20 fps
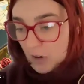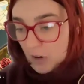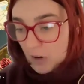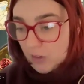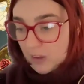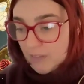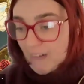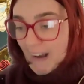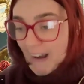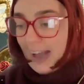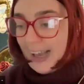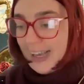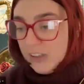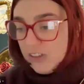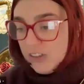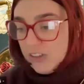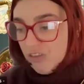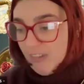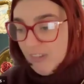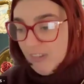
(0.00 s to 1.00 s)
us that
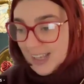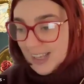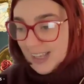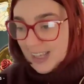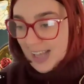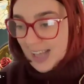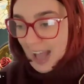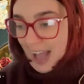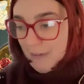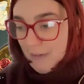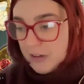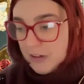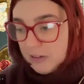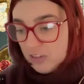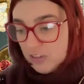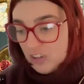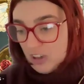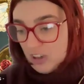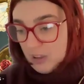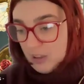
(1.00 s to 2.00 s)
history is
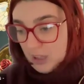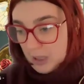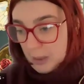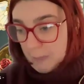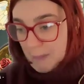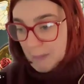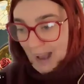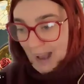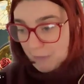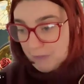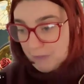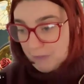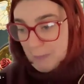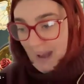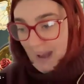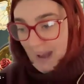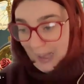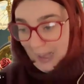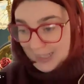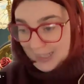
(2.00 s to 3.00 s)
never just about the
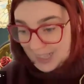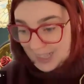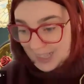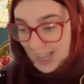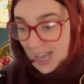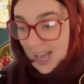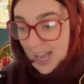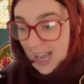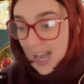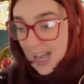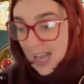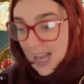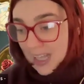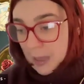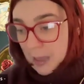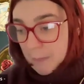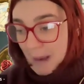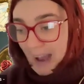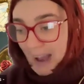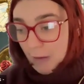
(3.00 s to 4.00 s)
past,
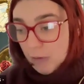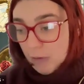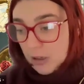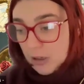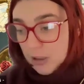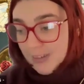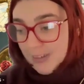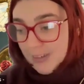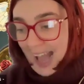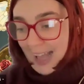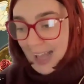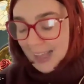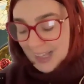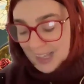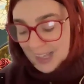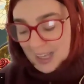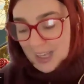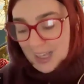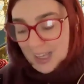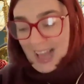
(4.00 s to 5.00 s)
it's about who
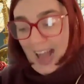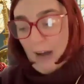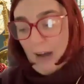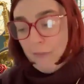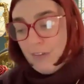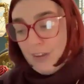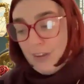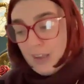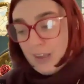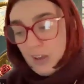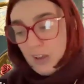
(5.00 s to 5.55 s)
gets to tell the